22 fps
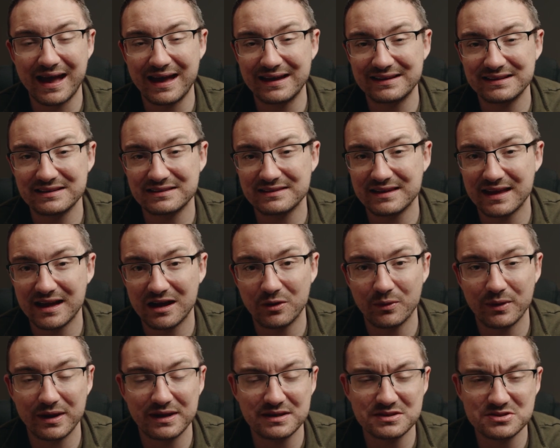added
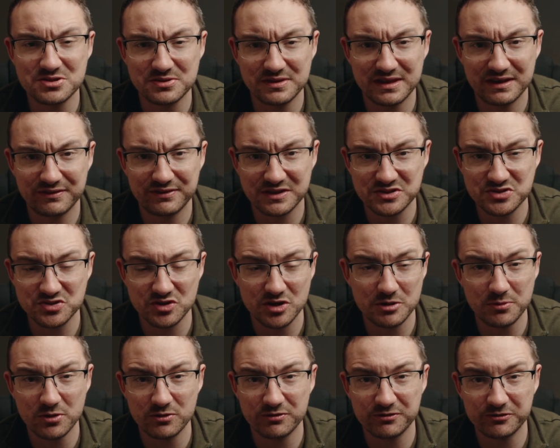now into the
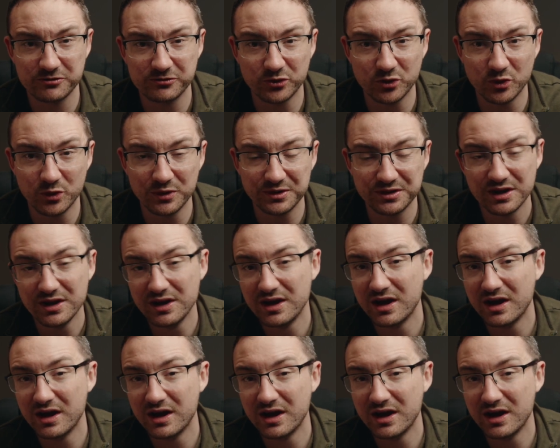FX3 moving forward.